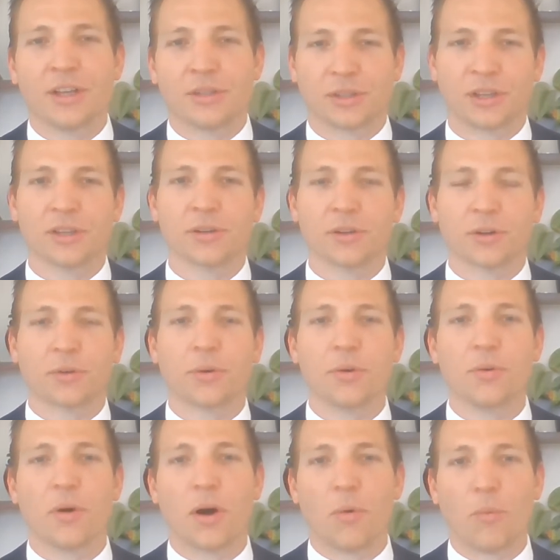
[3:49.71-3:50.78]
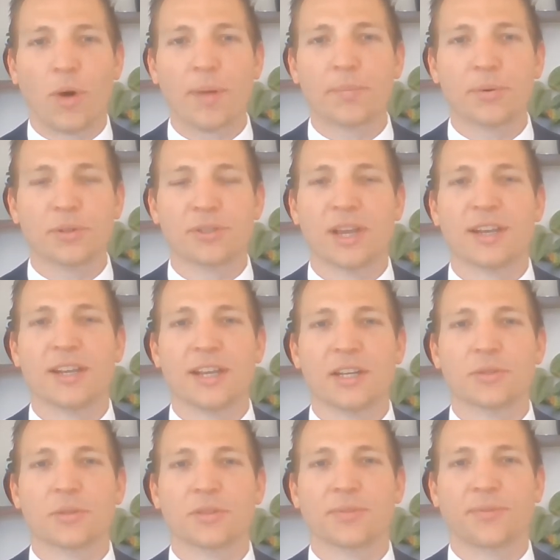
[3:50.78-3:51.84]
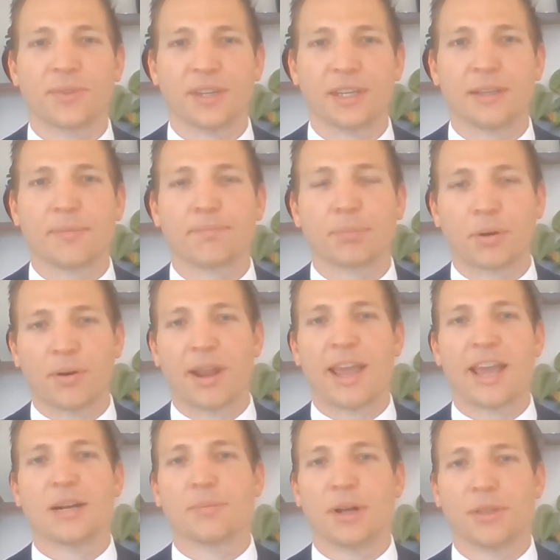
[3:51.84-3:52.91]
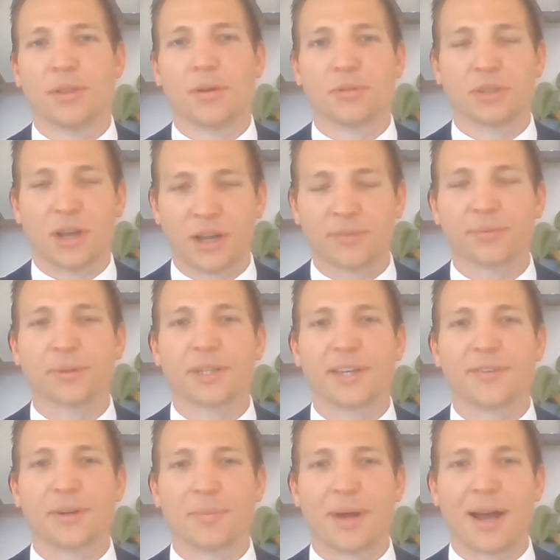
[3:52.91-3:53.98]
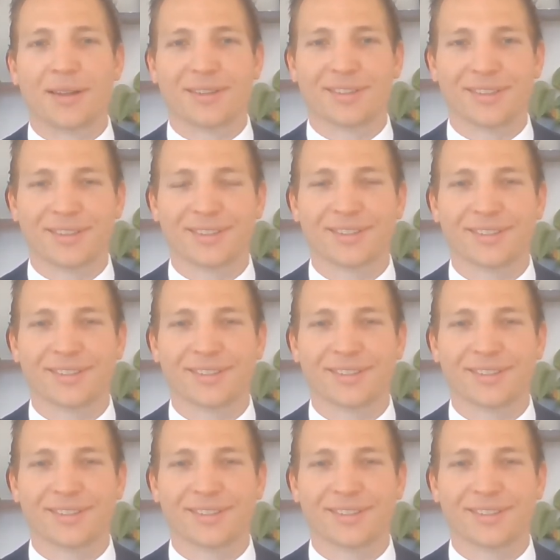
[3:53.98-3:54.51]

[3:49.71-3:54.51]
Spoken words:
you're going to accrue a 1% interest fee per annum on those unforgiven amounts.